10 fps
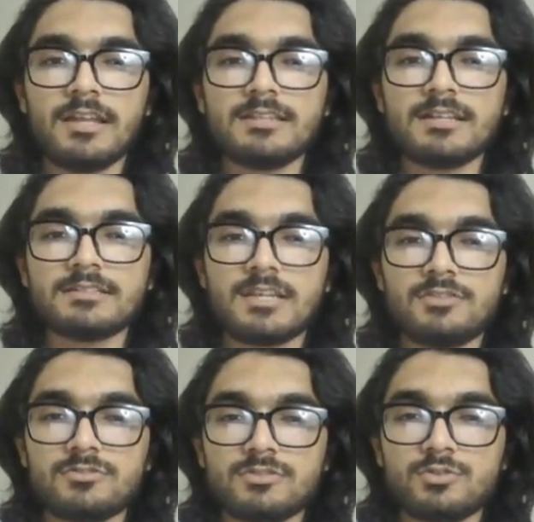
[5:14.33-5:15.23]
In the
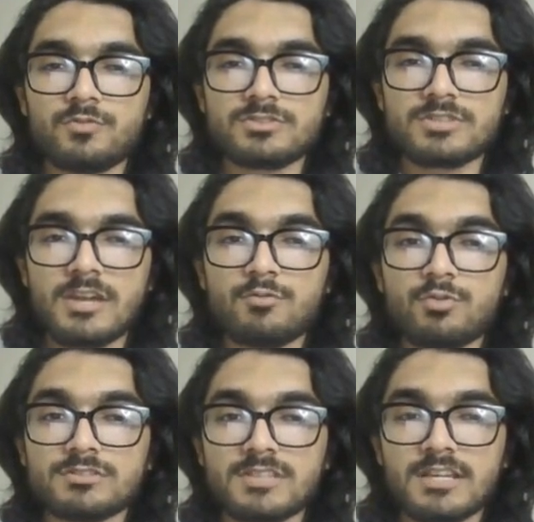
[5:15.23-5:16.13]
assign user, you first have
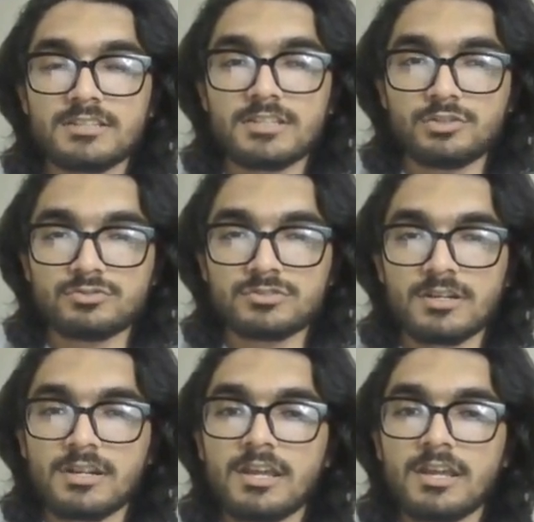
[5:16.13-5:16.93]
to assign the user.